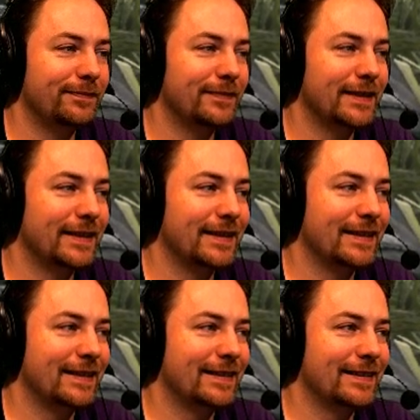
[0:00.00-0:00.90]
Oh Oh,
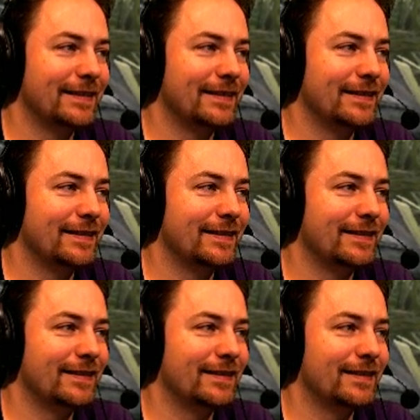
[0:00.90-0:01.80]
oh, oh, oh!
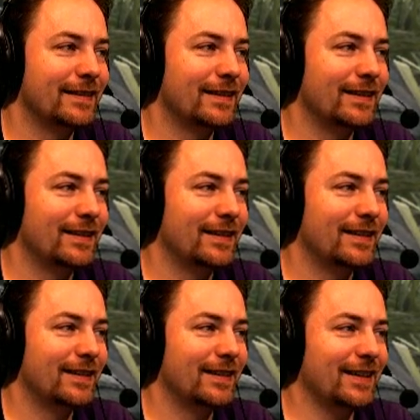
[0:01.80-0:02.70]
oh am dead,
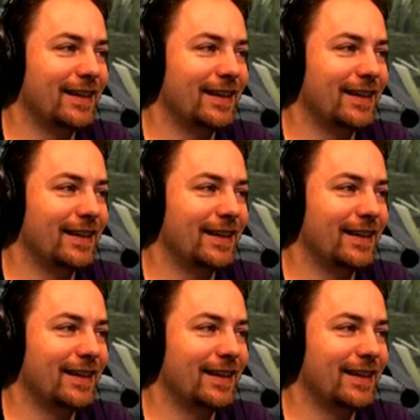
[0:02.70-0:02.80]
is like.